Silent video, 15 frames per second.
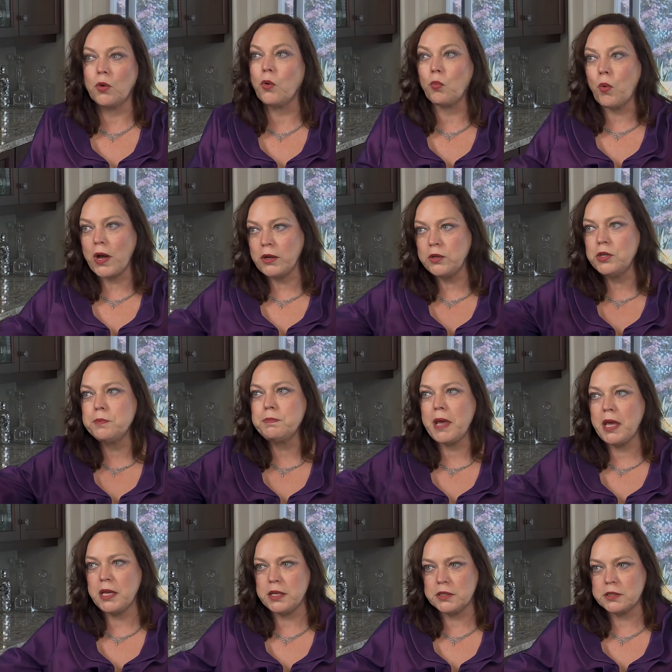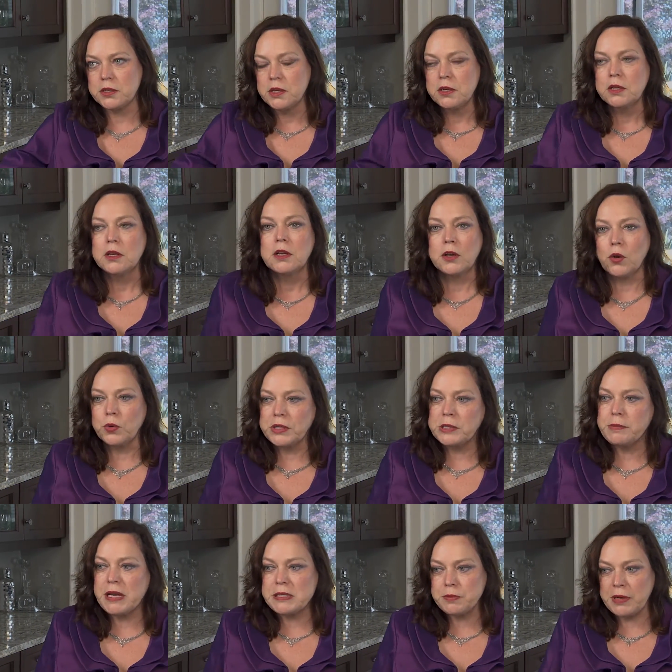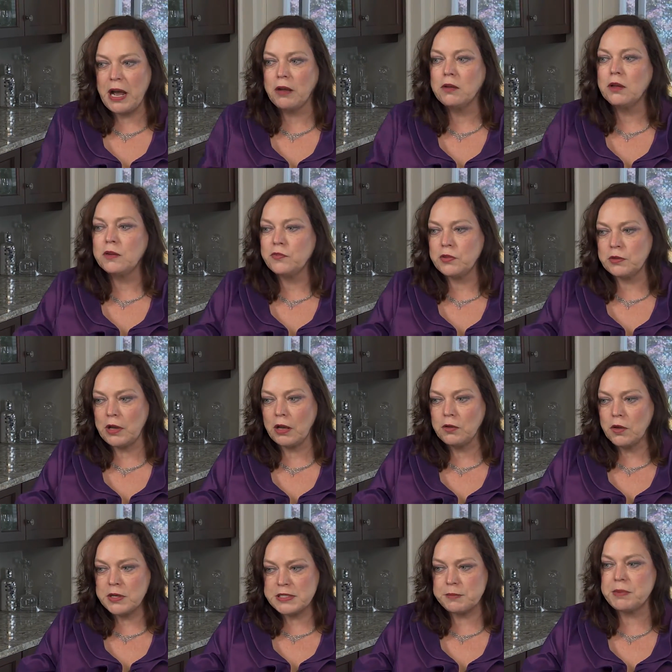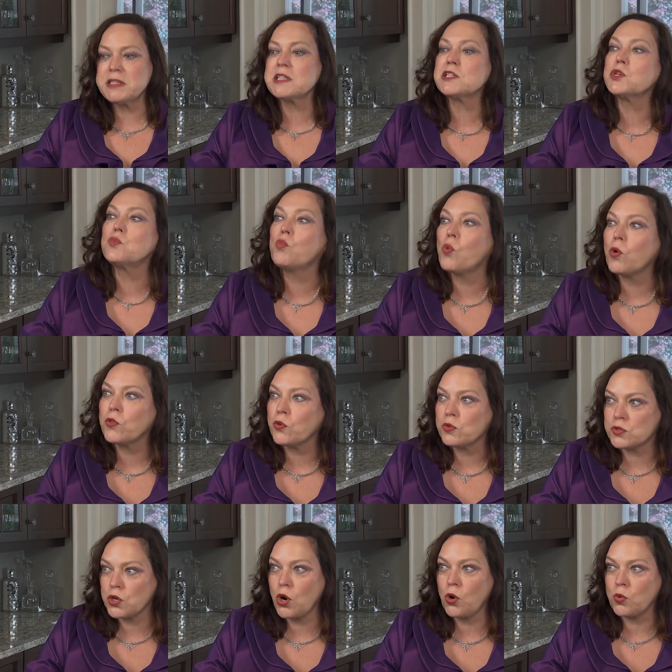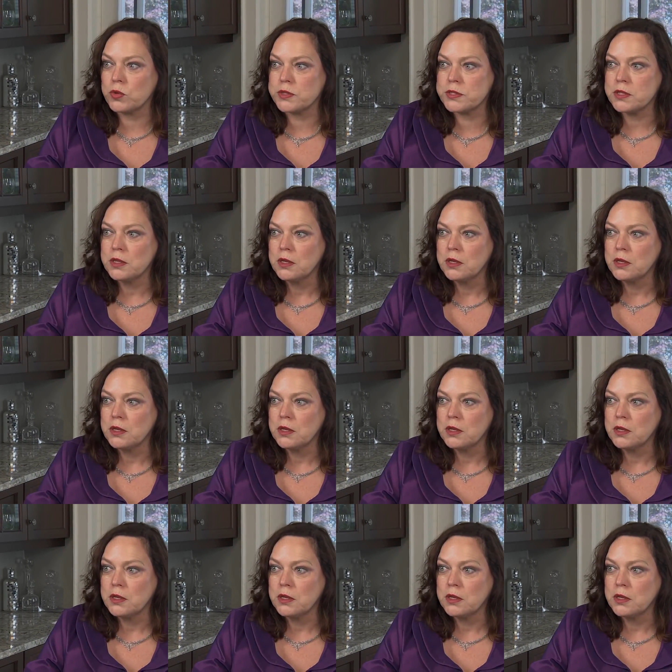Why don't you paint? Go into the basement. How long has it been since you wore those coats?